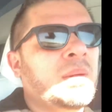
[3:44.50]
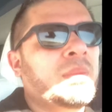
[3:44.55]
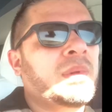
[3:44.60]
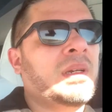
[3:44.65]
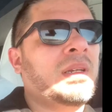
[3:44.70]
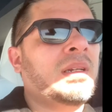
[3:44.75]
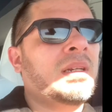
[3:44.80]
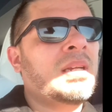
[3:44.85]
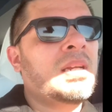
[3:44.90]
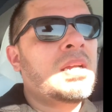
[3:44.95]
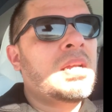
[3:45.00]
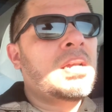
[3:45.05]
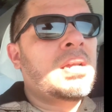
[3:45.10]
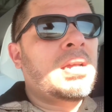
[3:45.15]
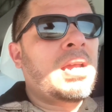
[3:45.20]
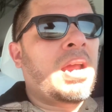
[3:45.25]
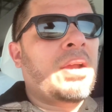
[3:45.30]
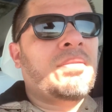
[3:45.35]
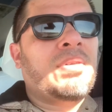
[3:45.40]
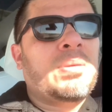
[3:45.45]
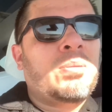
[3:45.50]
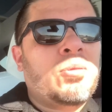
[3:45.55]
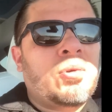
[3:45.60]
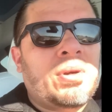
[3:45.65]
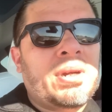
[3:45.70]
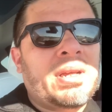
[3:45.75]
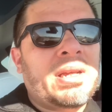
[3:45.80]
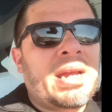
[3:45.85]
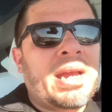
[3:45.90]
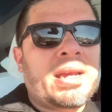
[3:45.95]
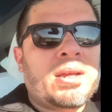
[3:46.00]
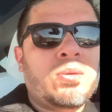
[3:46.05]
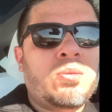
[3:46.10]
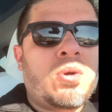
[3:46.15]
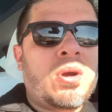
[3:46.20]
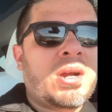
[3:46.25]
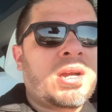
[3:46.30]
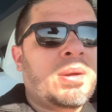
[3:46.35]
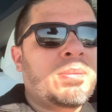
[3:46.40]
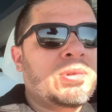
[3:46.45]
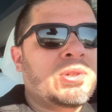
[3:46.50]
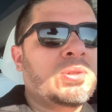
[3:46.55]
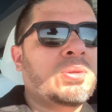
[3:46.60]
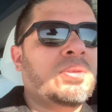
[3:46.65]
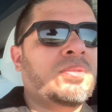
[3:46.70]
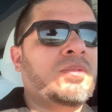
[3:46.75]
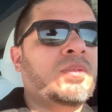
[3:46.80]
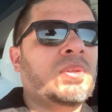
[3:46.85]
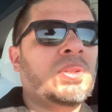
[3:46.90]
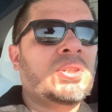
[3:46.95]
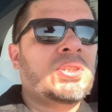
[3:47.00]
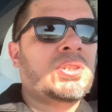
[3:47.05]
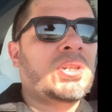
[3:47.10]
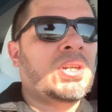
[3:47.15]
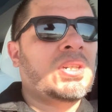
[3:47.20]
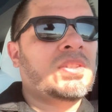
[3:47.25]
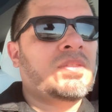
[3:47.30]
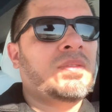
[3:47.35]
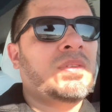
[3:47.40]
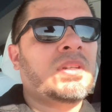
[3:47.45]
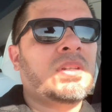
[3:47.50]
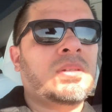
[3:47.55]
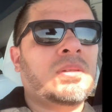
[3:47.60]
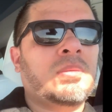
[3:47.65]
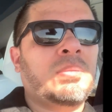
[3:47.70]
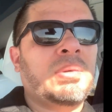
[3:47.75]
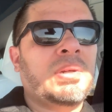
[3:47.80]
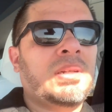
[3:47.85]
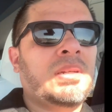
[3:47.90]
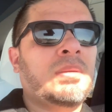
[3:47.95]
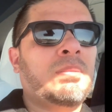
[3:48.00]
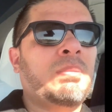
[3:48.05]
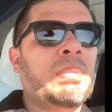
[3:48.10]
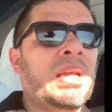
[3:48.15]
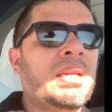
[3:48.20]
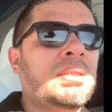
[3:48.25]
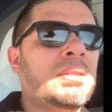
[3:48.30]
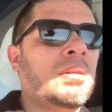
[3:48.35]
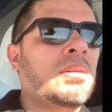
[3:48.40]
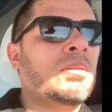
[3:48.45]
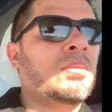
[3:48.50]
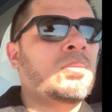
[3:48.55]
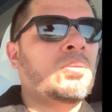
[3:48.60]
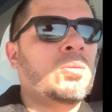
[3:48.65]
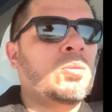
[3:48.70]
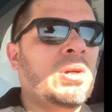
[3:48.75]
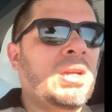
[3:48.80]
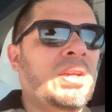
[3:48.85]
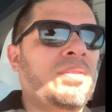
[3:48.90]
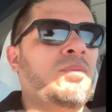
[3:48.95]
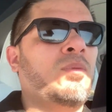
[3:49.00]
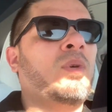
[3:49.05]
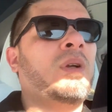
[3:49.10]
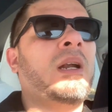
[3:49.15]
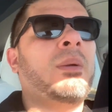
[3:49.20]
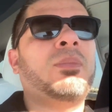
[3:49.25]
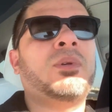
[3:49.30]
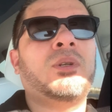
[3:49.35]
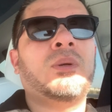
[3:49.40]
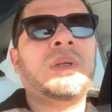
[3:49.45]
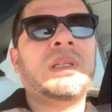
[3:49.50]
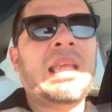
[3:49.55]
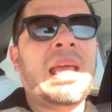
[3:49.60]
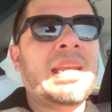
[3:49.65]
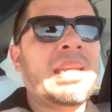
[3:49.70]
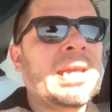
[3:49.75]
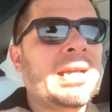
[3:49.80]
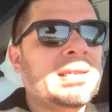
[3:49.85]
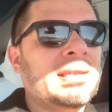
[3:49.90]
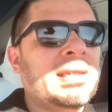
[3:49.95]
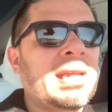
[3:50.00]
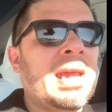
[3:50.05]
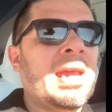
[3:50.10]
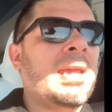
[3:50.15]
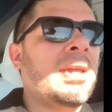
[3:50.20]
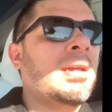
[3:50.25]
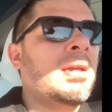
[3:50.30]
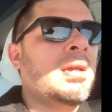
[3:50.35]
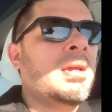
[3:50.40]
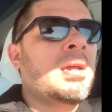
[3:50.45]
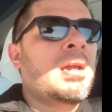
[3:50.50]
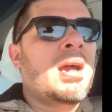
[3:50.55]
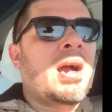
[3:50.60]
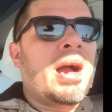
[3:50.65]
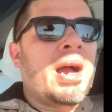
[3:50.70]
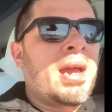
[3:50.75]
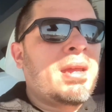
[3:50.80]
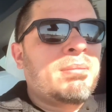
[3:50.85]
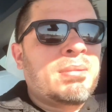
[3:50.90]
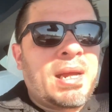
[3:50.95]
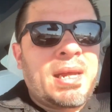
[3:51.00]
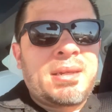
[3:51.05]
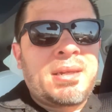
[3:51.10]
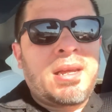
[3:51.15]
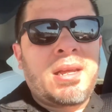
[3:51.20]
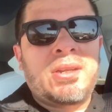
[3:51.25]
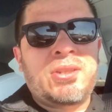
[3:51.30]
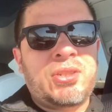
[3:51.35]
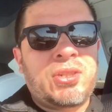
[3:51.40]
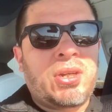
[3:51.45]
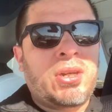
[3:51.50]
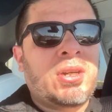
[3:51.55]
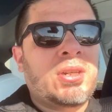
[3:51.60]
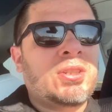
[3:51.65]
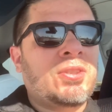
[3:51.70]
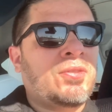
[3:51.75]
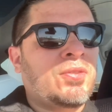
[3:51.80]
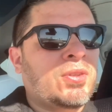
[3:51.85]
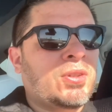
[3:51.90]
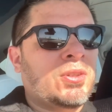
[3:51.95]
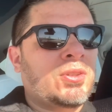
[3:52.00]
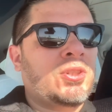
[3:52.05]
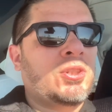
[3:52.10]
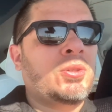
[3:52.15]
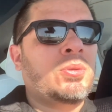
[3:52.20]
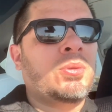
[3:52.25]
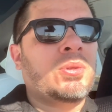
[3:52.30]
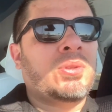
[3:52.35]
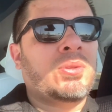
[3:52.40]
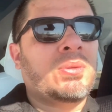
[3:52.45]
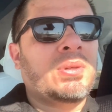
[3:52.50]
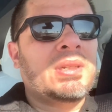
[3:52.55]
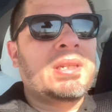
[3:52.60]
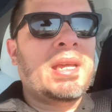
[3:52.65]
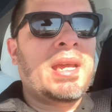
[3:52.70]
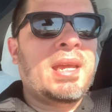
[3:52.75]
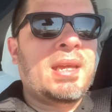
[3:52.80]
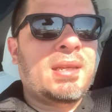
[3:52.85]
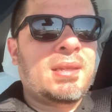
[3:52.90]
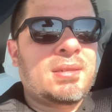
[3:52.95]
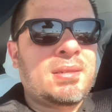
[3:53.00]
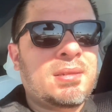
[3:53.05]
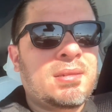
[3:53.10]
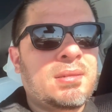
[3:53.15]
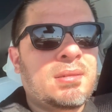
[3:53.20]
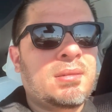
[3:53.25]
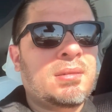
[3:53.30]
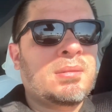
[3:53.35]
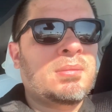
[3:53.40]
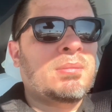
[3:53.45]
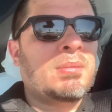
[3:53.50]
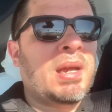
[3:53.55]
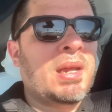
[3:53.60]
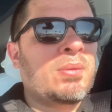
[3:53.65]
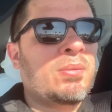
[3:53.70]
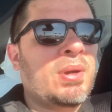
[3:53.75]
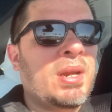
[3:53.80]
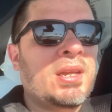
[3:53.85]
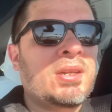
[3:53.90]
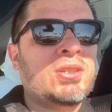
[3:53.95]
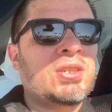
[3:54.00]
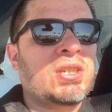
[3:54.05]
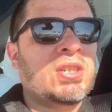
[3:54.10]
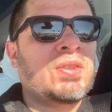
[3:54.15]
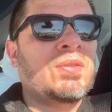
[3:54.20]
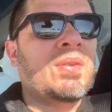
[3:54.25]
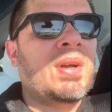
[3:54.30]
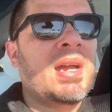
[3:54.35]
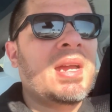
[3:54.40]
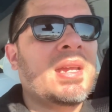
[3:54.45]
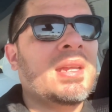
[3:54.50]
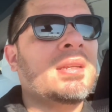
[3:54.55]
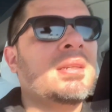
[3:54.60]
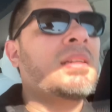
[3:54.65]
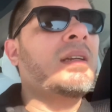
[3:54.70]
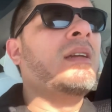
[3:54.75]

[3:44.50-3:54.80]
But every morning I can walk up to a fully charged vehicle. But based on if what I'm doing that next day, I might not charge for two or three days. My range is fine.